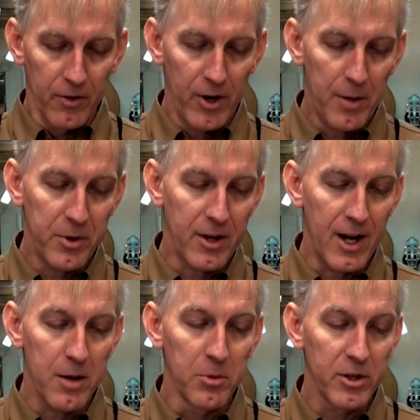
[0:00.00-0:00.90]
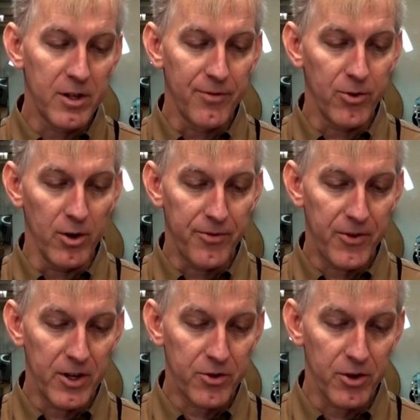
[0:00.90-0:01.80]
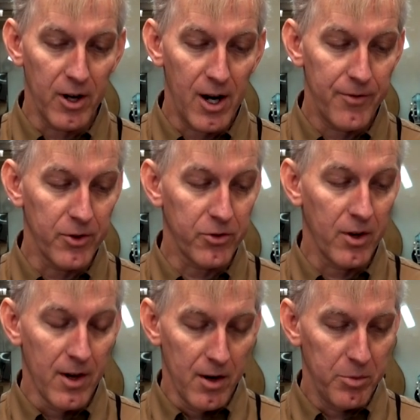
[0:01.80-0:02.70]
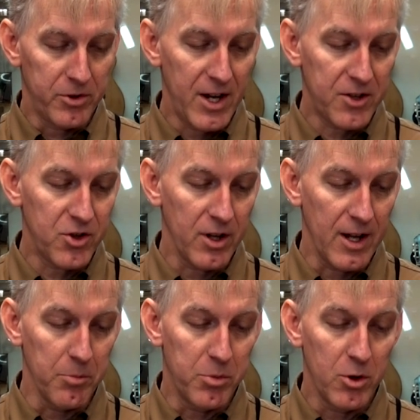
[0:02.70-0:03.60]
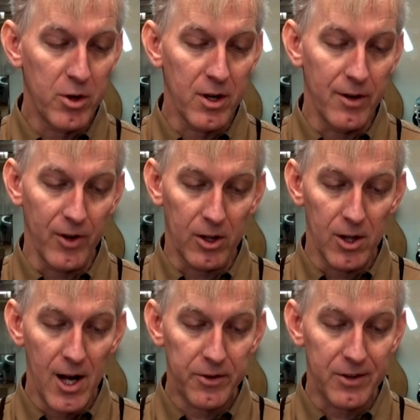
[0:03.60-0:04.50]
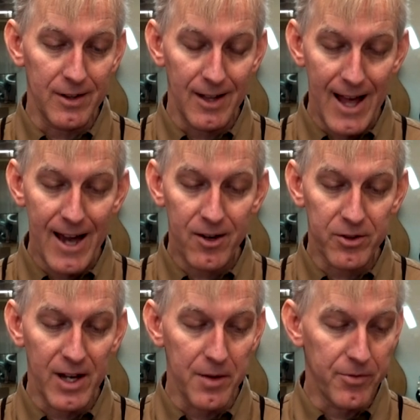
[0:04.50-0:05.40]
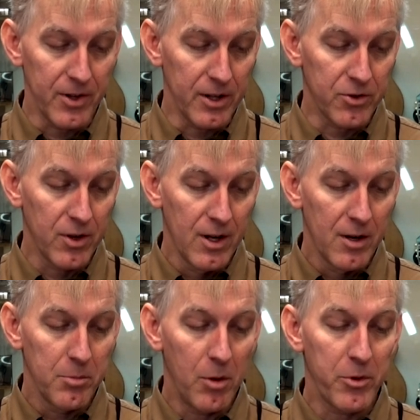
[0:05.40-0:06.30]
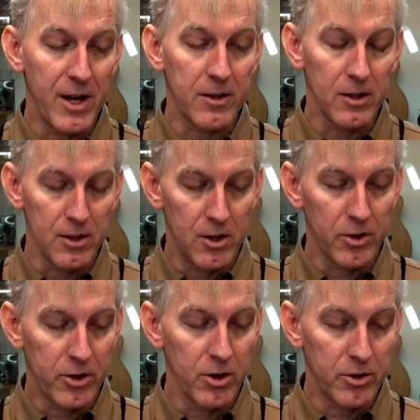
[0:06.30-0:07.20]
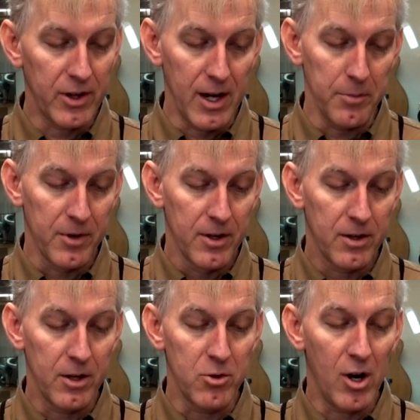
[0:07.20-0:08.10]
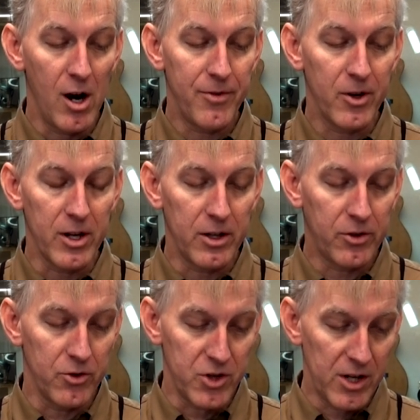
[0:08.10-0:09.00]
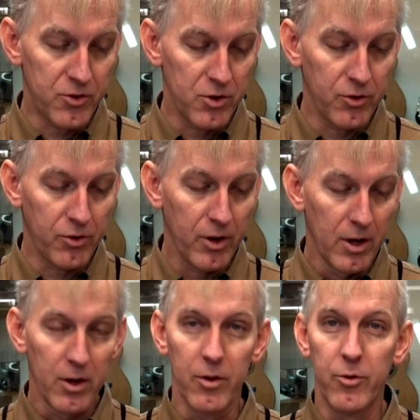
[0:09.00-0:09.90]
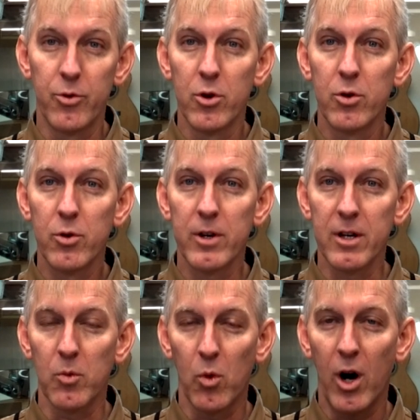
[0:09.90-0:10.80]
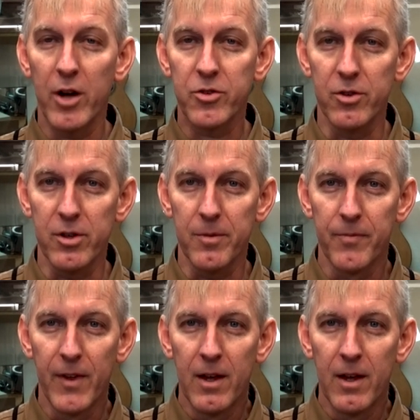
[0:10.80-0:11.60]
Robert, I am looking for a finish that offers protection and beauty of a glossy lacquer type finish, but without the long cure time. Can you offer any suggestions? Drew in Washington.